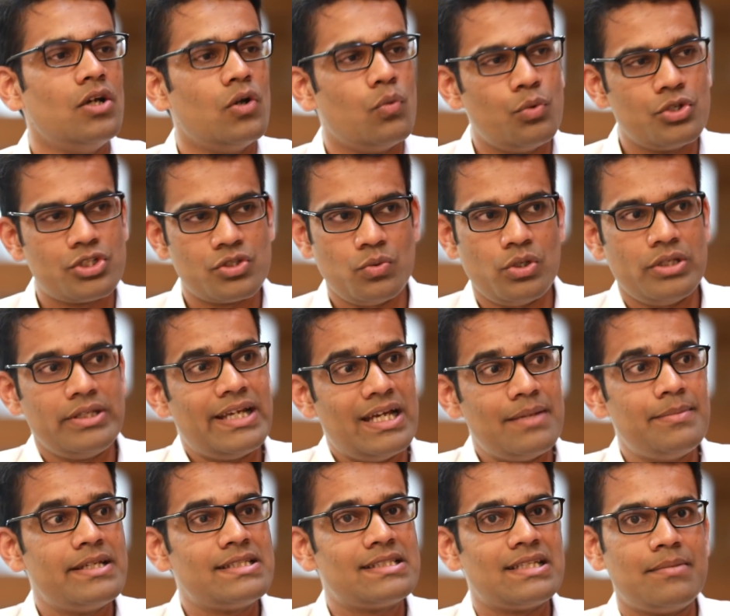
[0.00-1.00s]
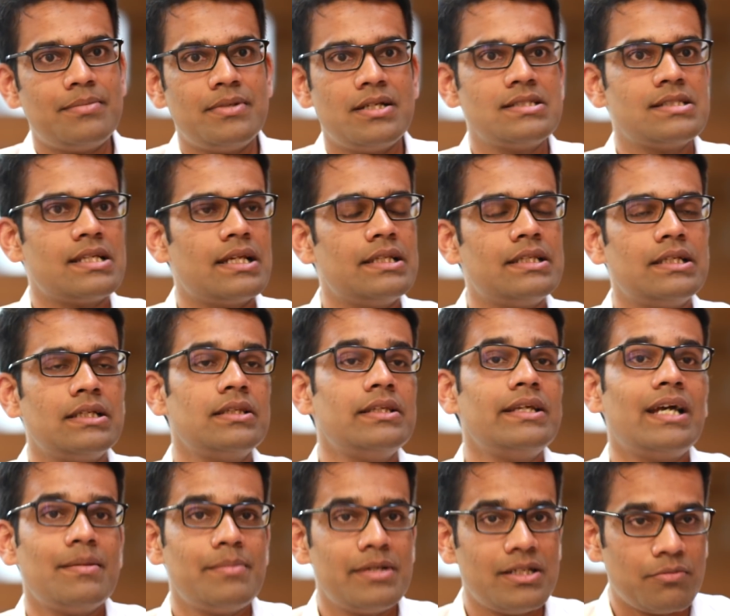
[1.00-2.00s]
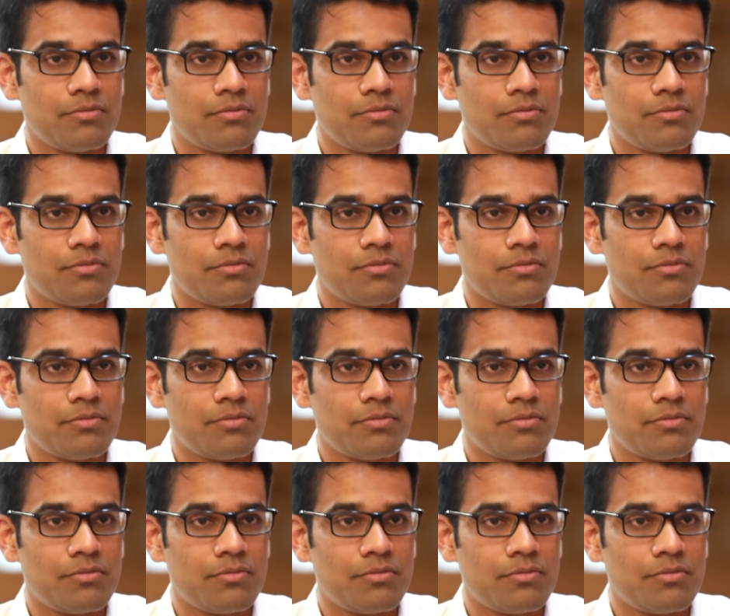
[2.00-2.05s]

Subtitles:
which is what the IB exam does, and I think the IB